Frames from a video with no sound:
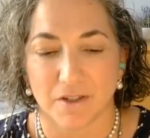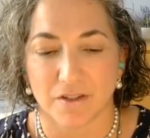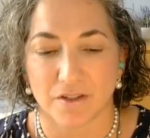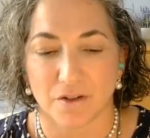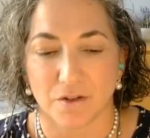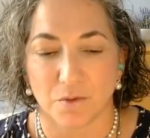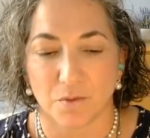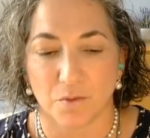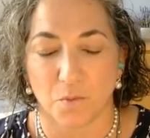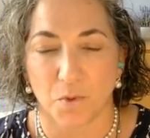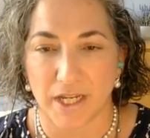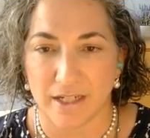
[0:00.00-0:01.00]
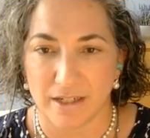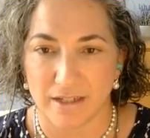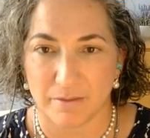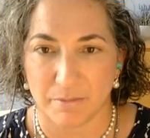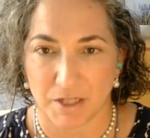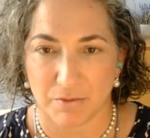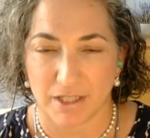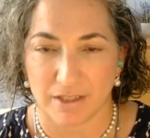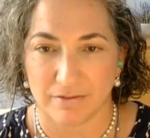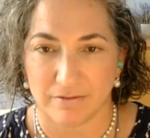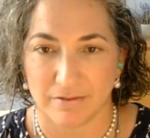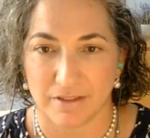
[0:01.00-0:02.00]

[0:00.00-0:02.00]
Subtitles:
So wind is a big one.